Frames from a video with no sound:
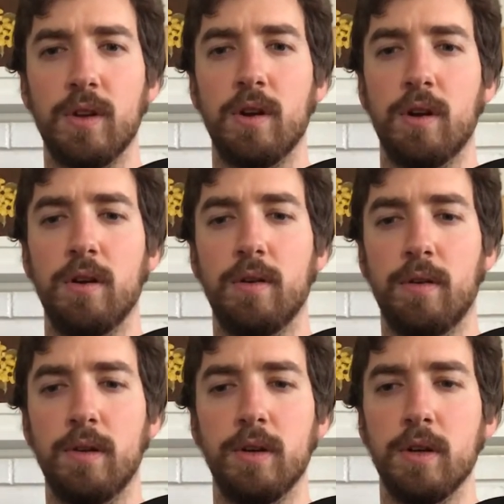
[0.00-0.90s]

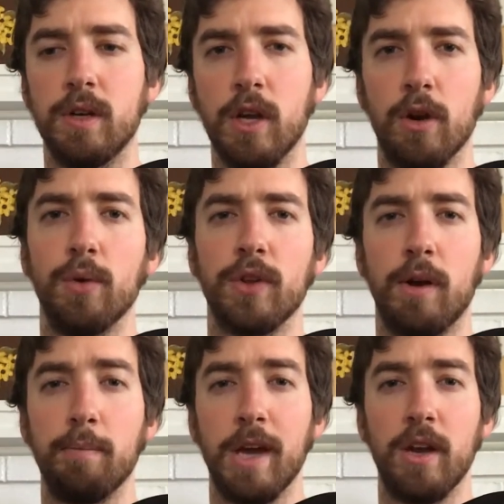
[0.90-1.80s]
is
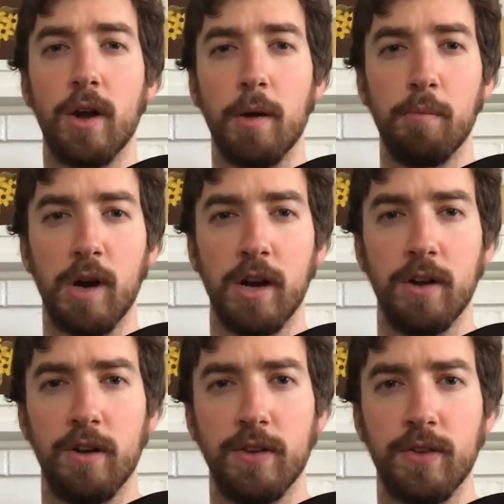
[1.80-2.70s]
all made up by us.